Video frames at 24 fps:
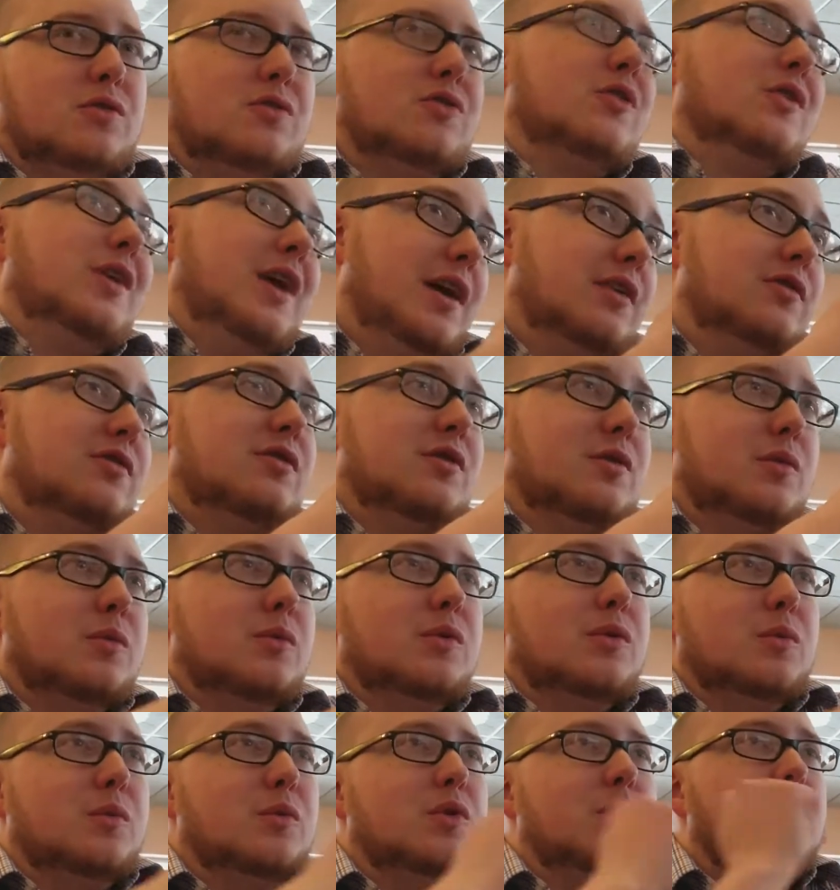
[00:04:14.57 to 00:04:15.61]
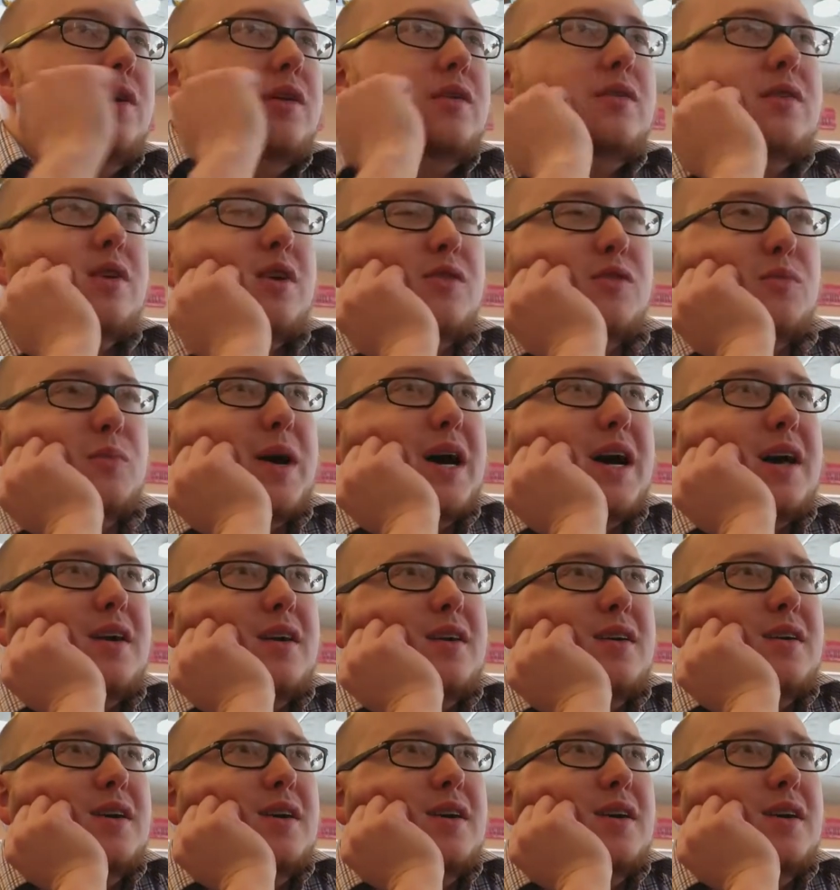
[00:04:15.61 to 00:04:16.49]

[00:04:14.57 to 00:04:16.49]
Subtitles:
So yes, the wood does matter.